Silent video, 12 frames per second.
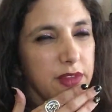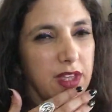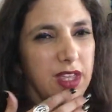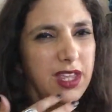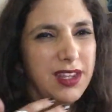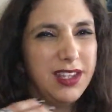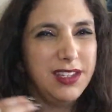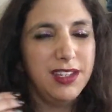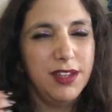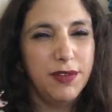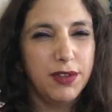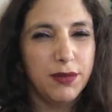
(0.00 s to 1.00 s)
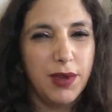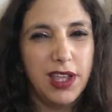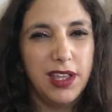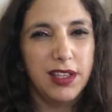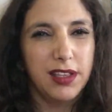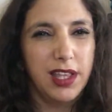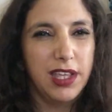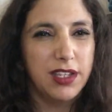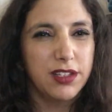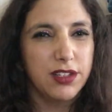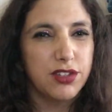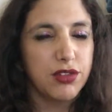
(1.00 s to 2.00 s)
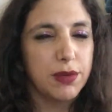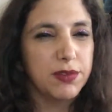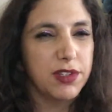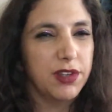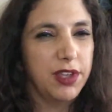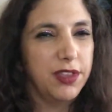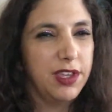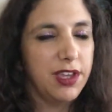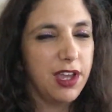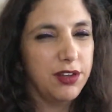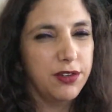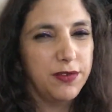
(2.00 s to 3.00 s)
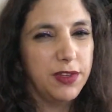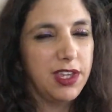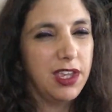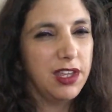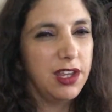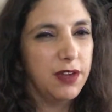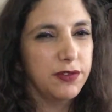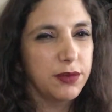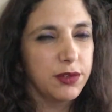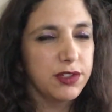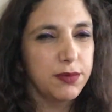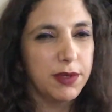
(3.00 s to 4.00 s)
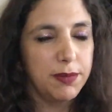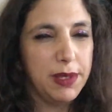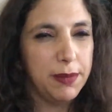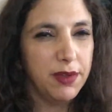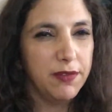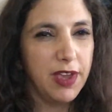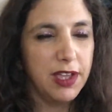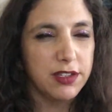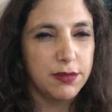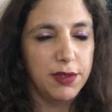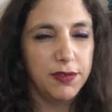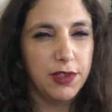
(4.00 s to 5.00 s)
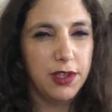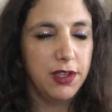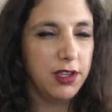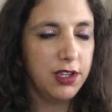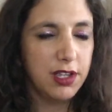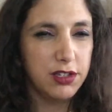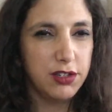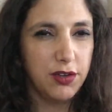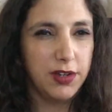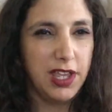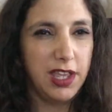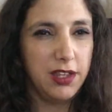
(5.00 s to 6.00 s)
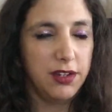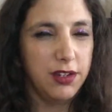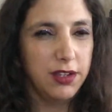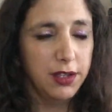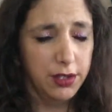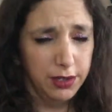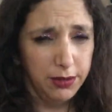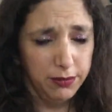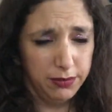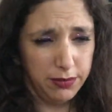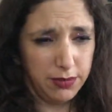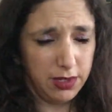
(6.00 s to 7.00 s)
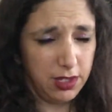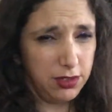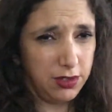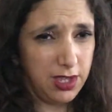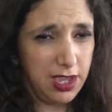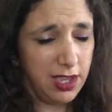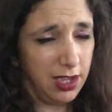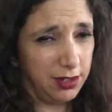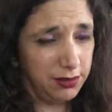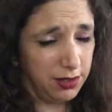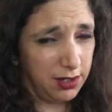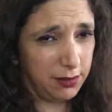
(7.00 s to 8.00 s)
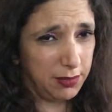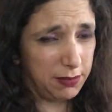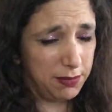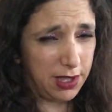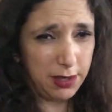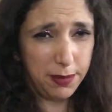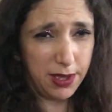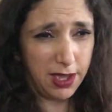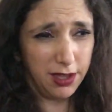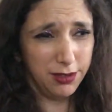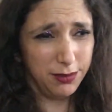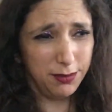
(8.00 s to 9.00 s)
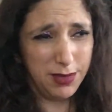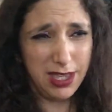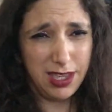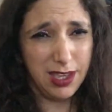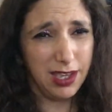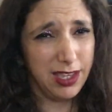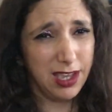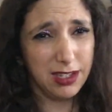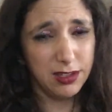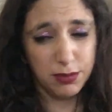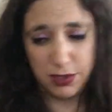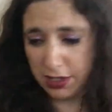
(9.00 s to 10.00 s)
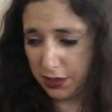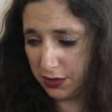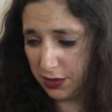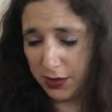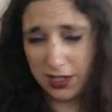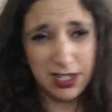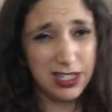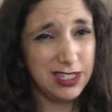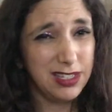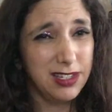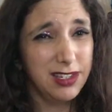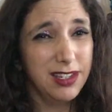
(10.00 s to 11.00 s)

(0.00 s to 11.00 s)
And I didn't even write like a description. I don't know if you can afterwards, but people have asked me if they can donate. And you can on my PayPal, I guess, which I don't know what it is.